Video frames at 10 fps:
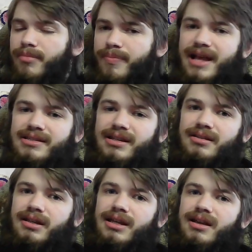
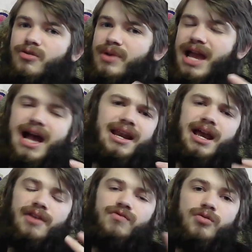Basically, we had
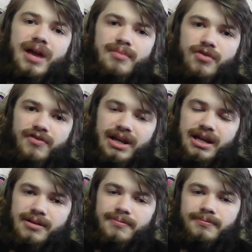a roommate moving
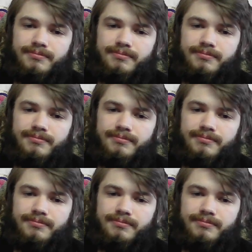in,